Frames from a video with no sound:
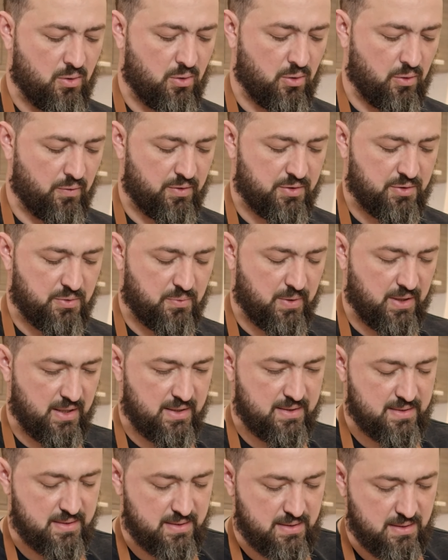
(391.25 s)
Cover the
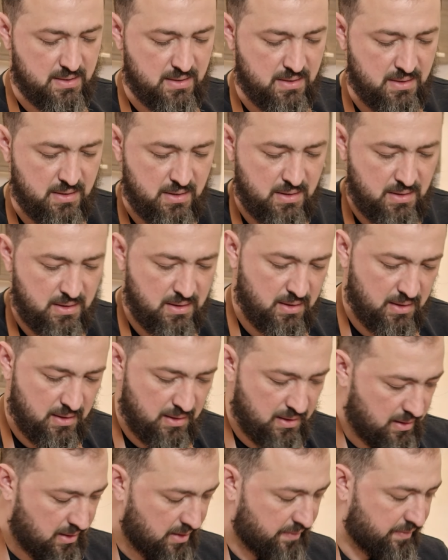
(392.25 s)
rest,
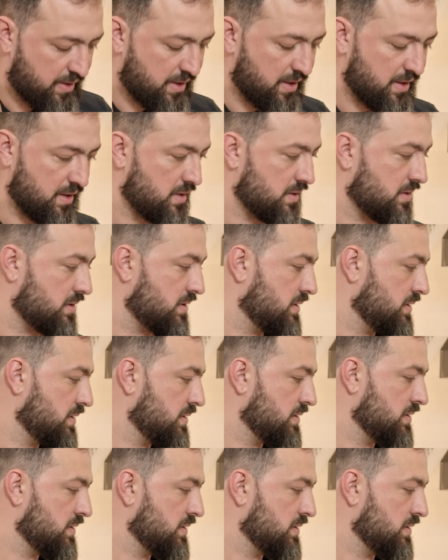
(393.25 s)
leave it here.